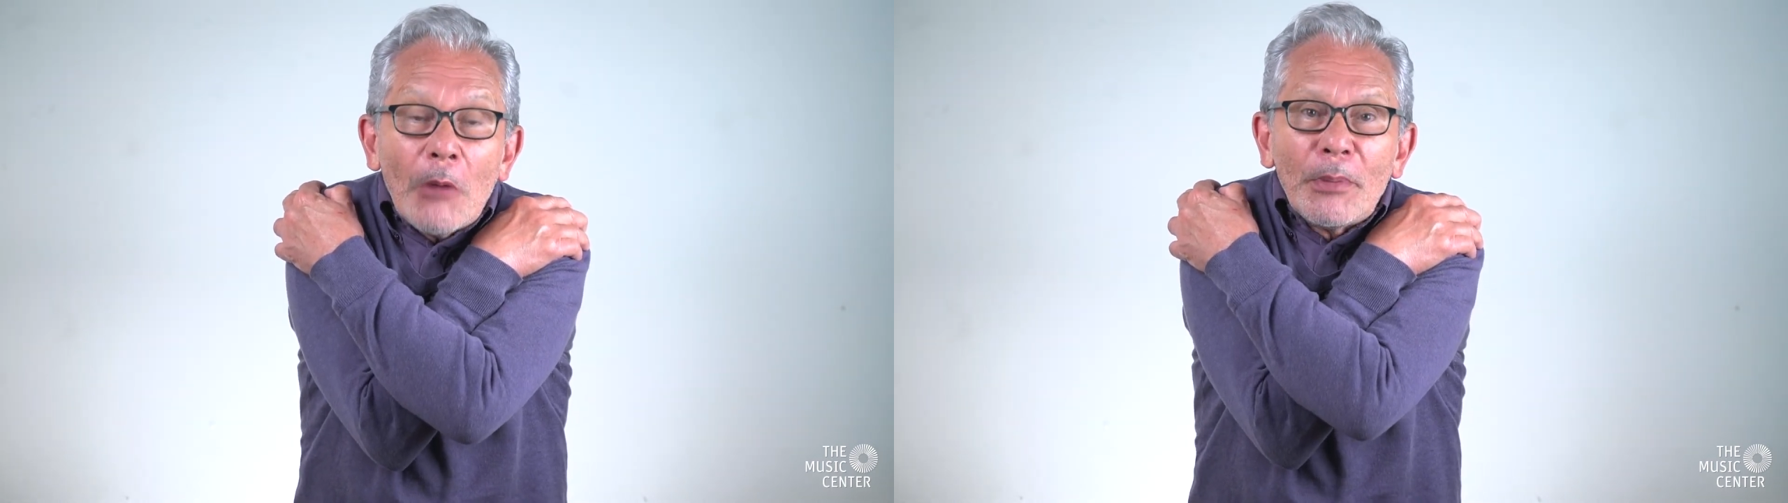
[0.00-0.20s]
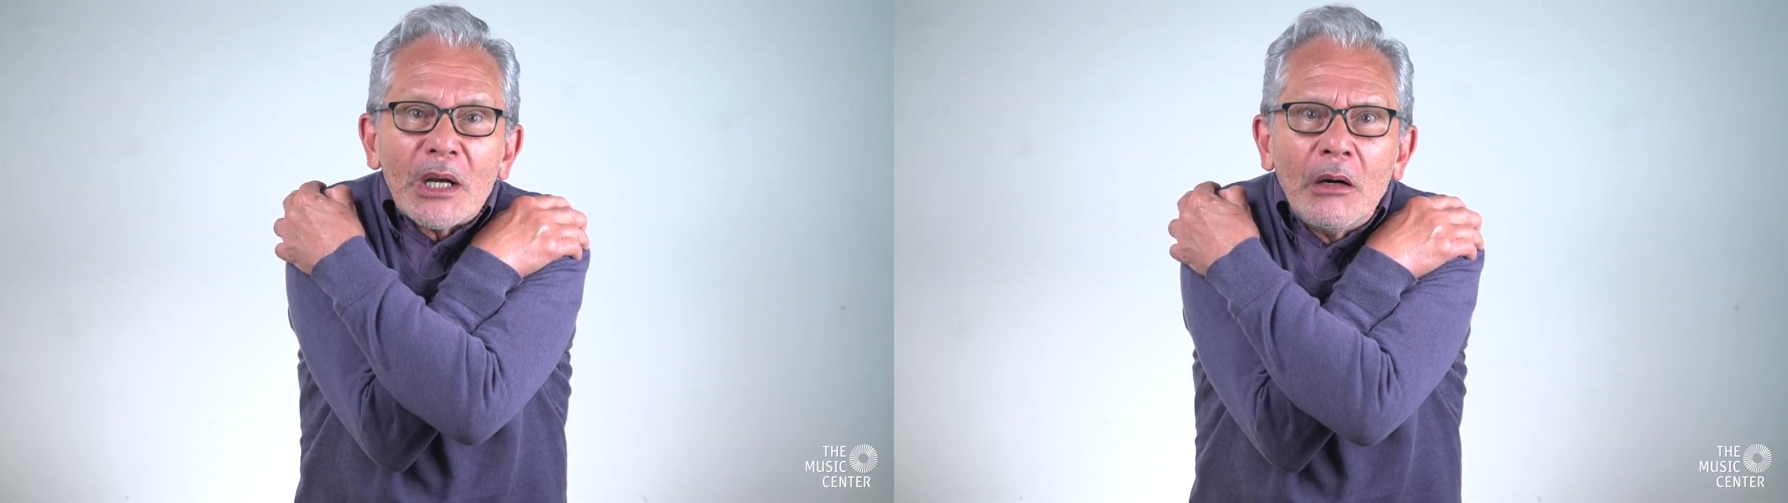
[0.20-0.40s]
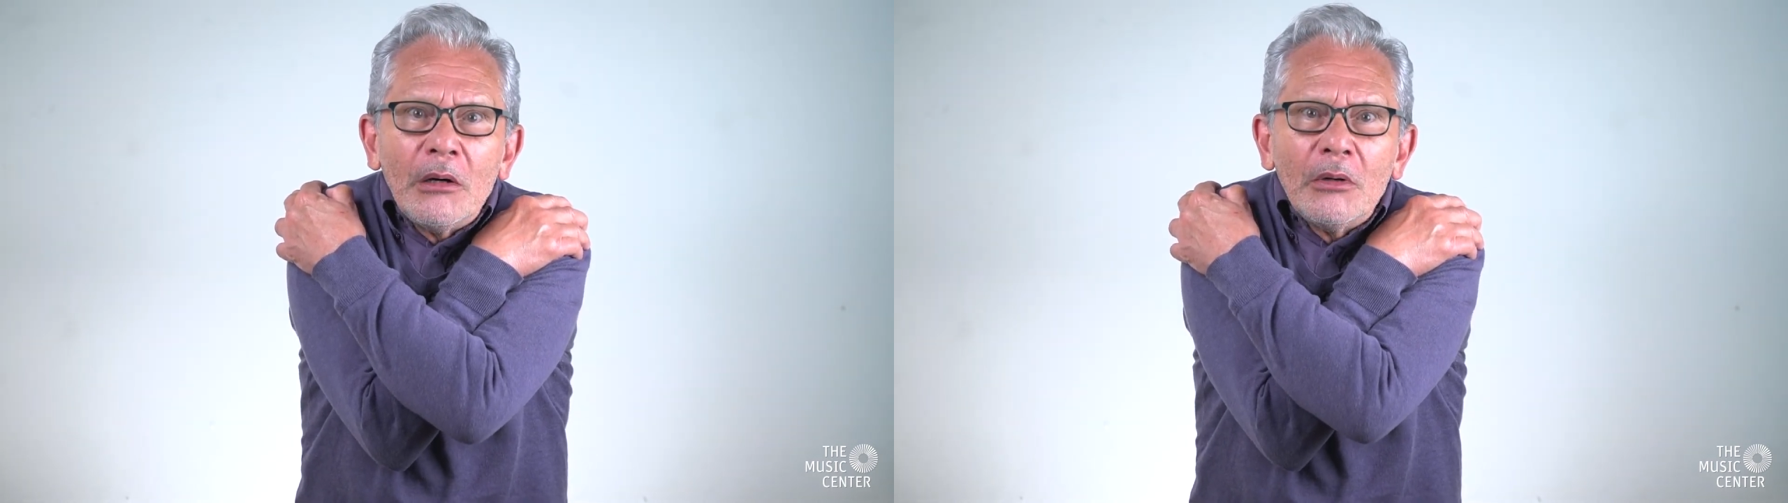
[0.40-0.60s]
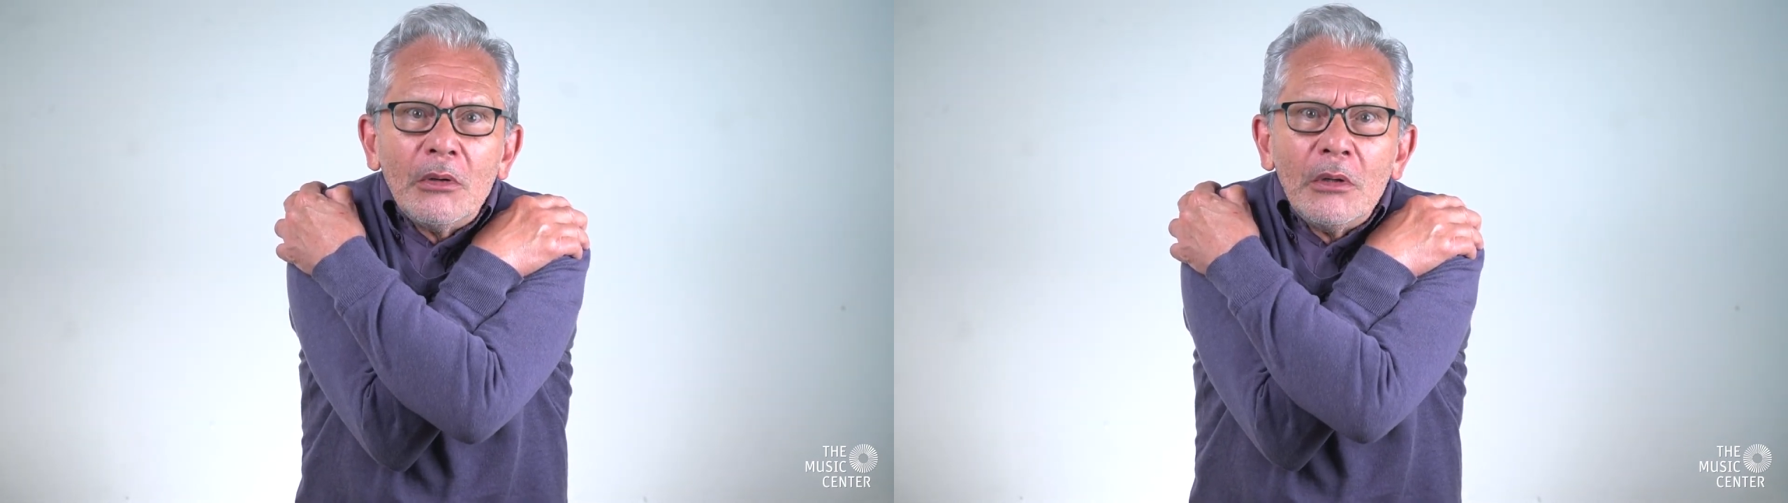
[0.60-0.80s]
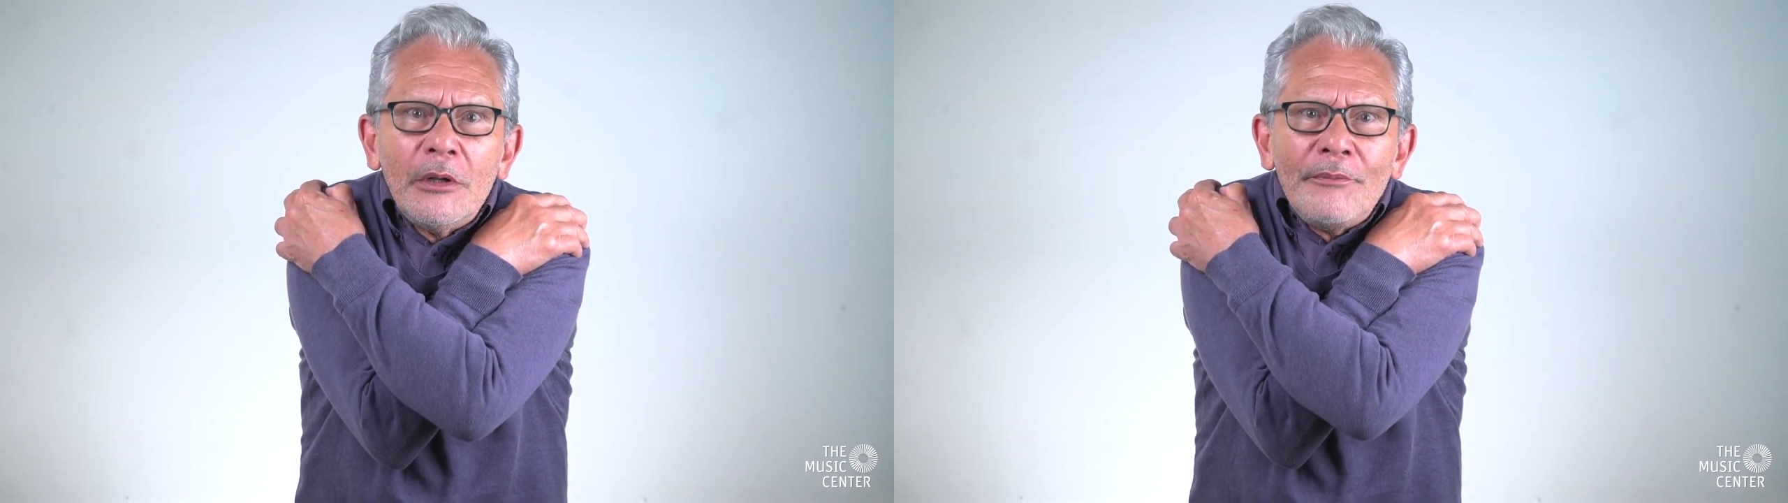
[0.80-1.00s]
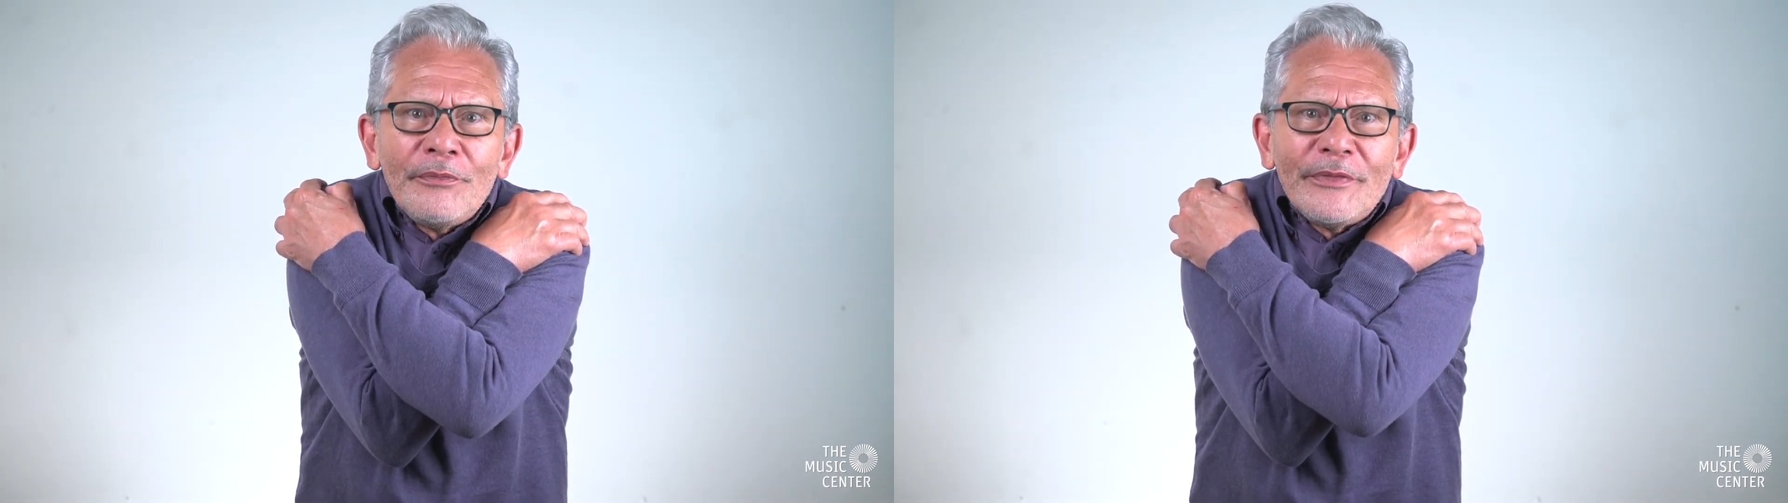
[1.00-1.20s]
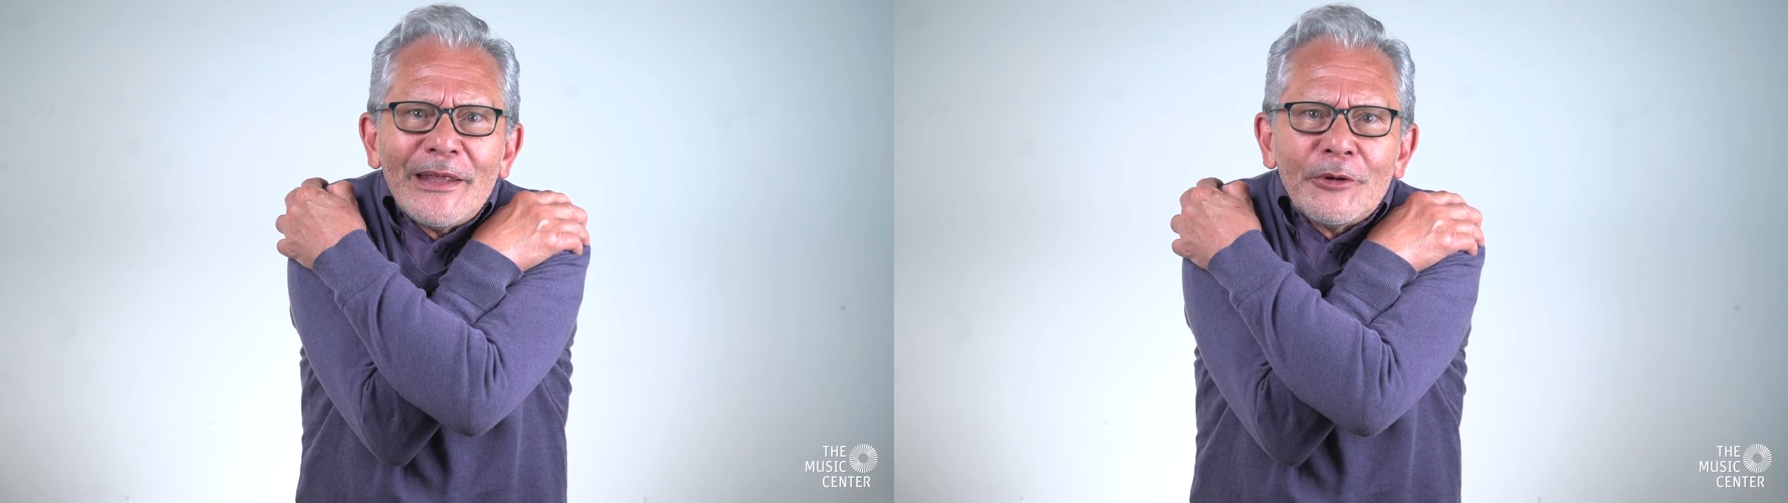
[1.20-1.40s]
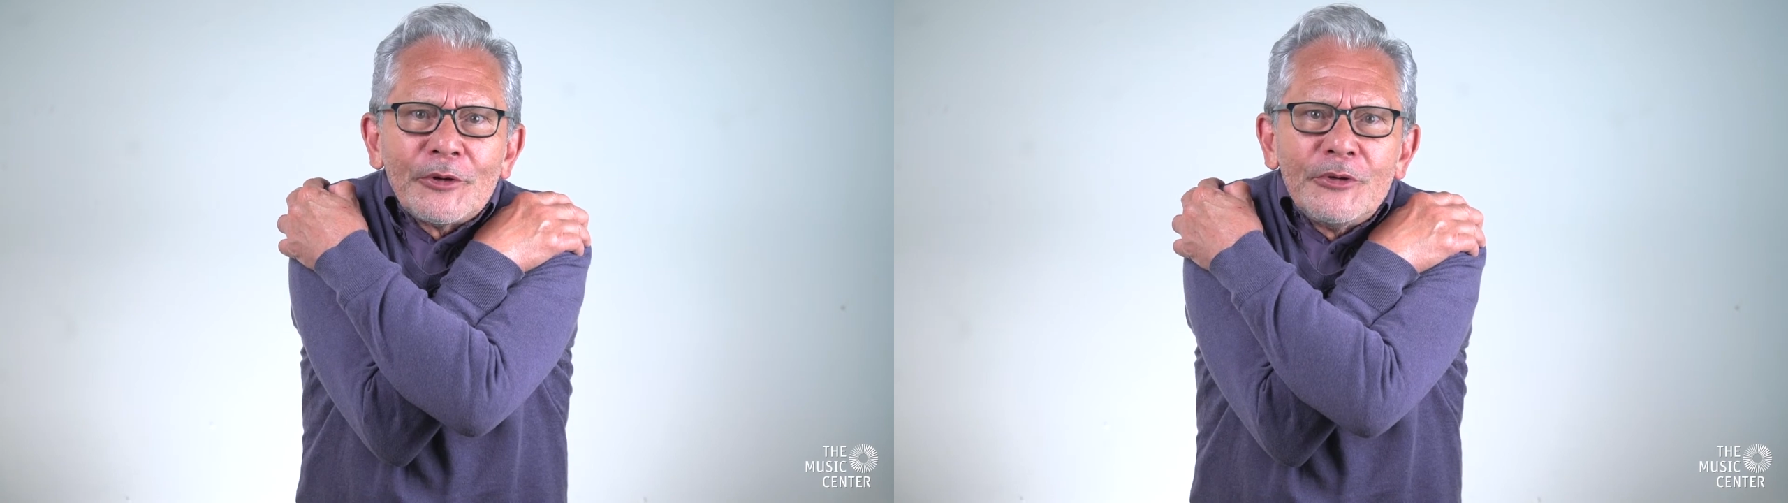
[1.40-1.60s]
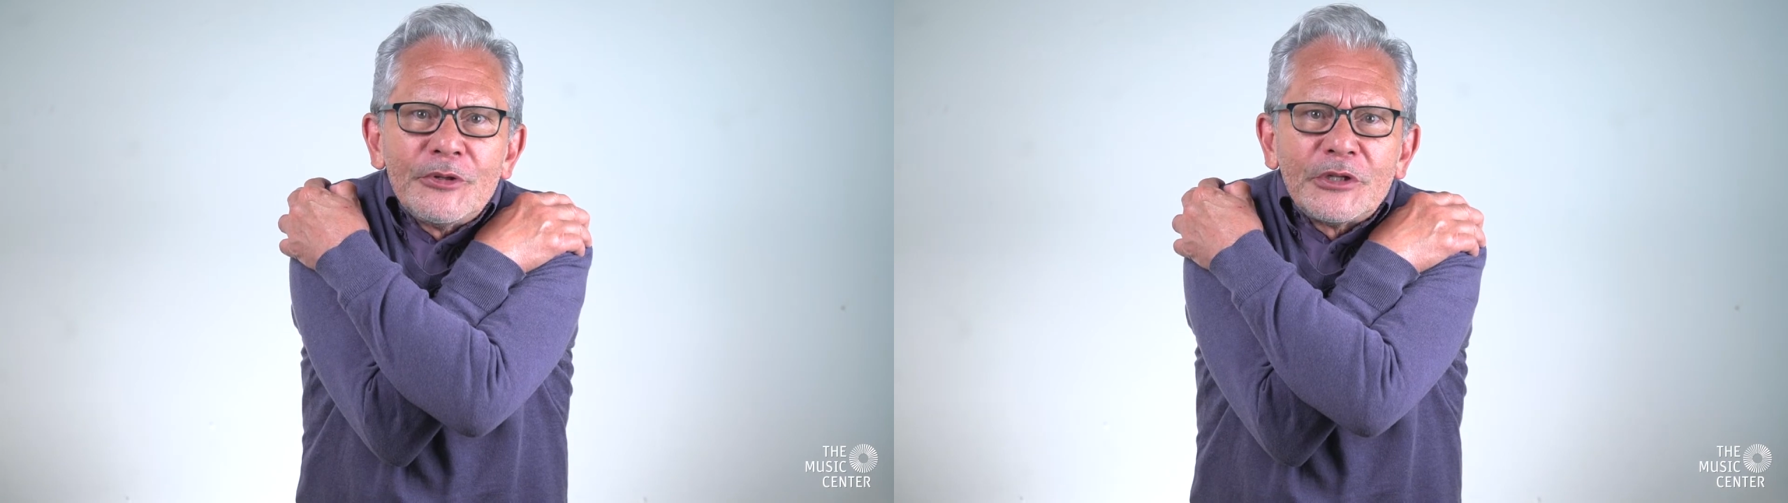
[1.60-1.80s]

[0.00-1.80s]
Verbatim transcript: But uh-oh, they heard